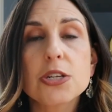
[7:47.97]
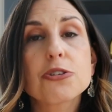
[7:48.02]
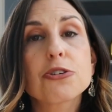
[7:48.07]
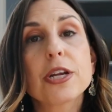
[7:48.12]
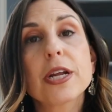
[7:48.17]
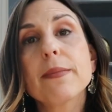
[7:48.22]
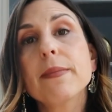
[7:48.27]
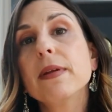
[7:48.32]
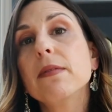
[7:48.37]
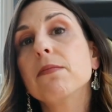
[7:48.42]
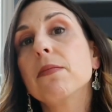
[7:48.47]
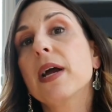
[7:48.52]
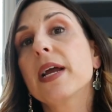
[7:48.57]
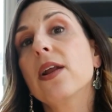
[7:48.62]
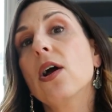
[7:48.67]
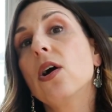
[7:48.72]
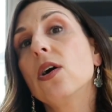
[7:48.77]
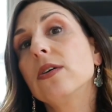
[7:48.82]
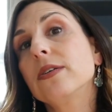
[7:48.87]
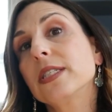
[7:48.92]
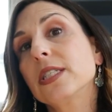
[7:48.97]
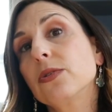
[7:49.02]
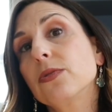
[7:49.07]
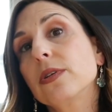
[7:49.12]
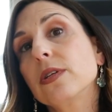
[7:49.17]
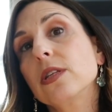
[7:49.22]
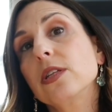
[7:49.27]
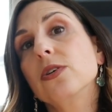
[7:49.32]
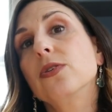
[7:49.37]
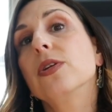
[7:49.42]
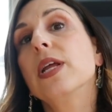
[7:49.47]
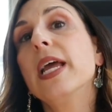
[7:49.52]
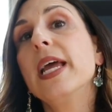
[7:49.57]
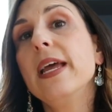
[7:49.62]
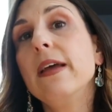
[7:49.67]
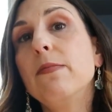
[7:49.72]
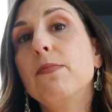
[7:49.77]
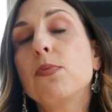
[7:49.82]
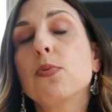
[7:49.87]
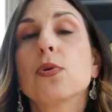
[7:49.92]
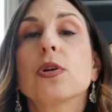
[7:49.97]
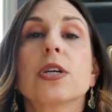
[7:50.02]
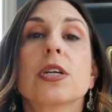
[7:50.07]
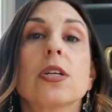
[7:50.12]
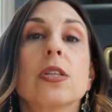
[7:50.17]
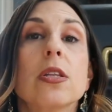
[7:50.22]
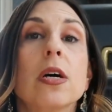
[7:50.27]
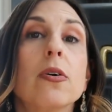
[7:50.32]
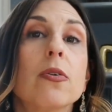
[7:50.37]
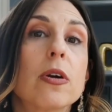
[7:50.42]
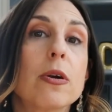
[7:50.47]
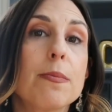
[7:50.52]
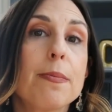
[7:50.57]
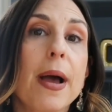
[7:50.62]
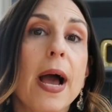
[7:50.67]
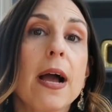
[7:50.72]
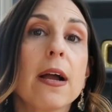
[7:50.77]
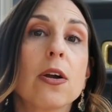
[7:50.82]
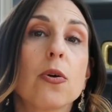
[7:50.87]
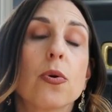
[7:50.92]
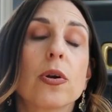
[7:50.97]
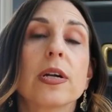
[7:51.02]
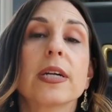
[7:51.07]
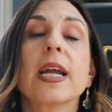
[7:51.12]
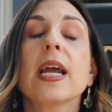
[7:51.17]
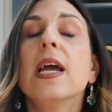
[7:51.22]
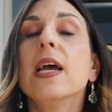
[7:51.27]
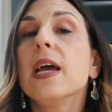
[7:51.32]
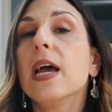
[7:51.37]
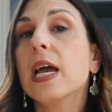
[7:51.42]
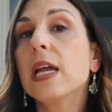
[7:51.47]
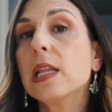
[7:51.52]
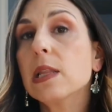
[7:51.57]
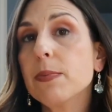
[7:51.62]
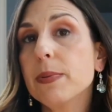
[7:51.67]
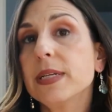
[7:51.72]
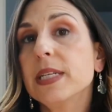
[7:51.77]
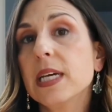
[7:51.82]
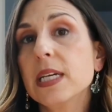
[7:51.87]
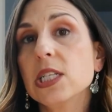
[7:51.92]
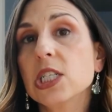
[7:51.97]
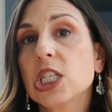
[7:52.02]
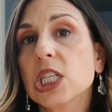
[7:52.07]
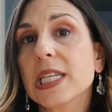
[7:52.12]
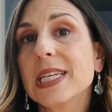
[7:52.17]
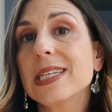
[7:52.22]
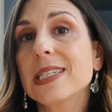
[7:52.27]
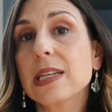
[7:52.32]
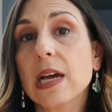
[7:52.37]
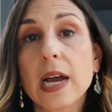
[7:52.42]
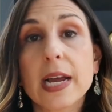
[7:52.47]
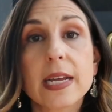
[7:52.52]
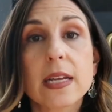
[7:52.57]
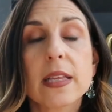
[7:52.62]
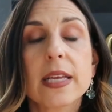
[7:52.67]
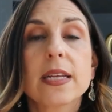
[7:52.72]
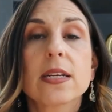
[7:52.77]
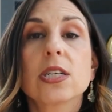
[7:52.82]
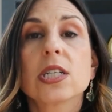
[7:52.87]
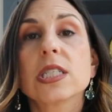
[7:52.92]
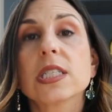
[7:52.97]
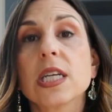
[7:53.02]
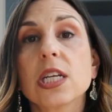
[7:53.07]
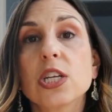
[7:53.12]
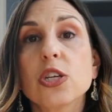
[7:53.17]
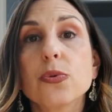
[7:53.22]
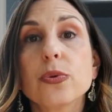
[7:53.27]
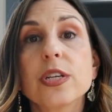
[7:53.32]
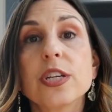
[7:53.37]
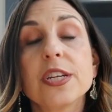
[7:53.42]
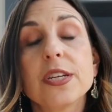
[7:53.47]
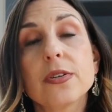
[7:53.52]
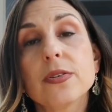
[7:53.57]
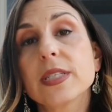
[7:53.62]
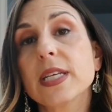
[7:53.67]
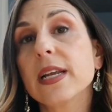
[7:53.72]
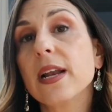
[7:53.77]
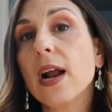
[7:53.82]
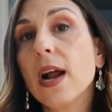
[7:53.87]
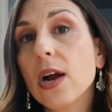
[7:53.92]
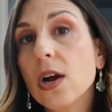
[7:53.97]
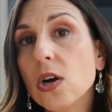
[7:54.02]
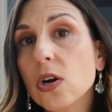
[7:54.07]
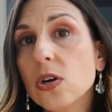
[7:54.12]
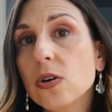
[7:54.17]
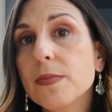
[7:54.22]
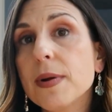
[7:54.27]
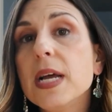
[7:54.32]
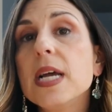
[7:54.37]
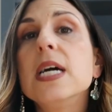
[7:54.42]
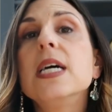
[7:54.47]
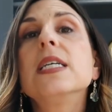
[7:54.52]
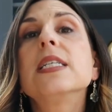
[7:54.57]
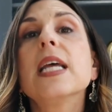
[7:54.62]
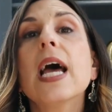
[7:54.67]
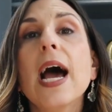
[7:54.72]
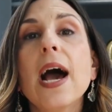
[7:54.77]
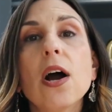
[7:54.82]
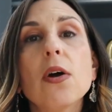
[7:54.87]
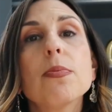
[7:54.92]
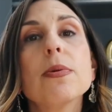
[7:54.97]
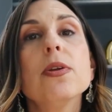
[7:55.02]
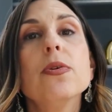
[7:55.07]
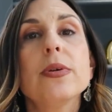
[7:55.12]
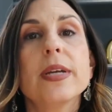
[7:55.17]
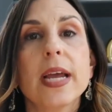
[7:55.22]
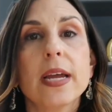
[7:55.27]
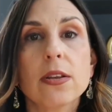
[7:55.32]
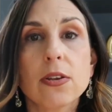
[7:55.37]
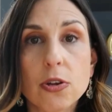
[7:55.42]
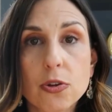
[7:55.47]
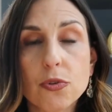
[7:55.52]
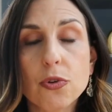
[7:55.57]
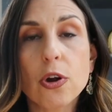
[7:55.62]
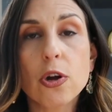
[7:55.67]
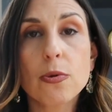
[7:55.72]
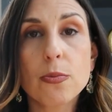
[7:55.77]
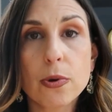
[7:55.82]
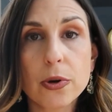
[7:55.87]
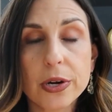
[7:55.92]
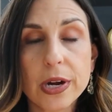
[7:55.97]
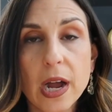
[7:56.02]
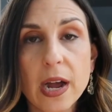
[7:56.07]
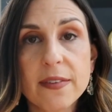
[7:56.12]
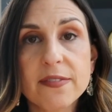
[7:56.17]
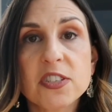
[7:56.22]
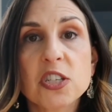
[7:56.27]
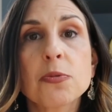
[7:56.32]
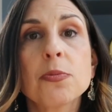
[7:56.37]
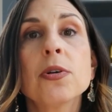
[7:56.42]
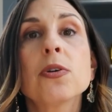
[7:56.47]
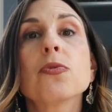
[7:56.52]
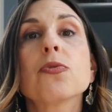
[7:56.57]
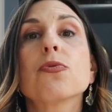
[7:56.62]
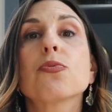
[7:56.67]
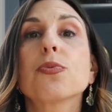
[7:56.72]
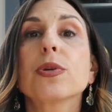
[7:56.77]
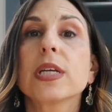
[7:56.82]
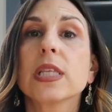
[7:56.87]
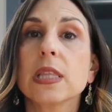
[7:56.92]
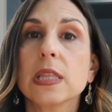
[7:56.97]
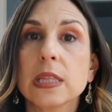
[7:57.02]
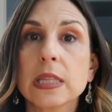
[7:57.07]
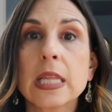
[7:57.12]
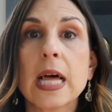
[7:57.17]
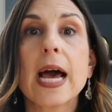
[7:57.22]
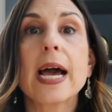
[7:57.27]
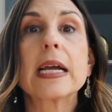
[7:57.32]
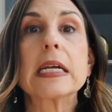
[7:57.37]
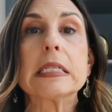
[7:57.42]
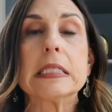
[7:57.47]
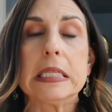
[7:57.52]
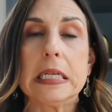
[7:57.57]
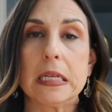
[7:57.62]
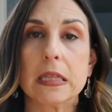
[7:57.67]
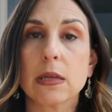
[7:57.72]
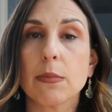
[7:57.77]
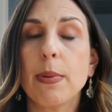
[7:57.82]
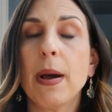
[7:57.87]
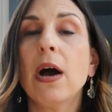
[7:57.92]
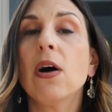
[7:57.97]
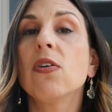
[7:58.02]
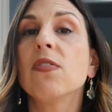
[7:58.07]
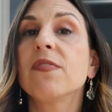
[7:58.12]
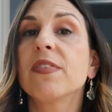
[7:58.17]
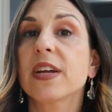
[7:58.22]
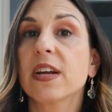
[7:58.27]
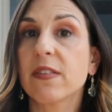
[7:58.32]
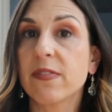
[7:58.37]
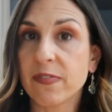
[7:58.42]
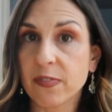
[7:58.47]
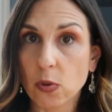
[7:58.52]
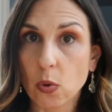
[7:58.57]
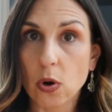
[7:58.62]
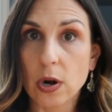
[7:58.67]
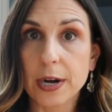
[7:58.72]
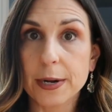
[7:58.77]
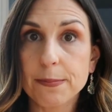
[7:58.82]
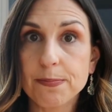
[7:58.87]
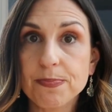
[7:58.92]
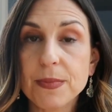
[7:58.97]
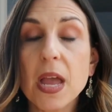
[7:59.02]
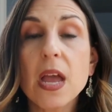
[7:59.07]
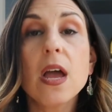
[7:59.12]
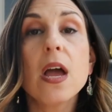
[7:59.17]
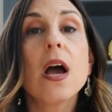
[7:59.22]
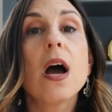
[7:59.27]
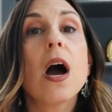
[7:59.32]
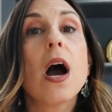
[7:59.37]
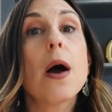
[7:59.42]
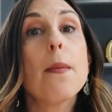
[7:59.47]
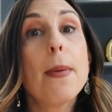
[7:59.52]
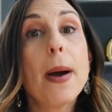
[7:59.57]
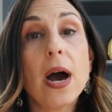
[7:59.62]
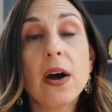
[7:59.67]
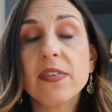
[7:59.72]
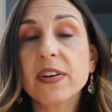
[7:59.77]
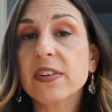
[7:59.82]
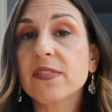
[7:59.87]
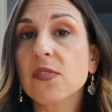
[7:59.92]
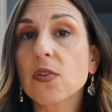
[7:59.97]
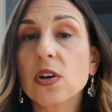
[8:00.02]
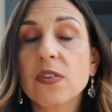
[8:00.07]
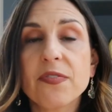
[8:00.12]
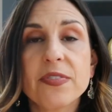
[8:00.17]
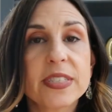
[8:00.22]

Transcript: Treatment might also include hip work, lower back work, and potentially dilators that you would use at home to help you again grow more comfortable with relaxing the pelvic floor. A pelvic floor